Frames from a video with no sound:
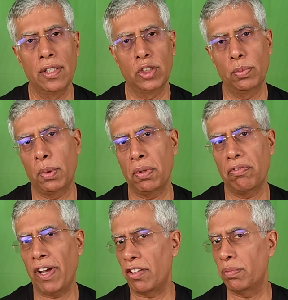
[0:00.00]
So maybe
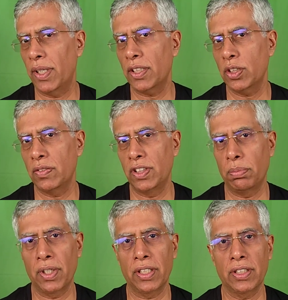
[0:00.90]
5 minutes of
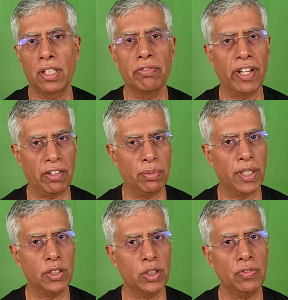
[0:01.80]
gibberish and 5
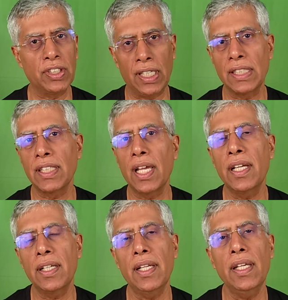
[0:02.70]
minutes of sitting
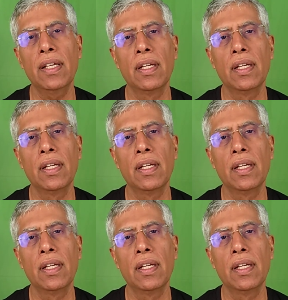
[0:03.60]
silently.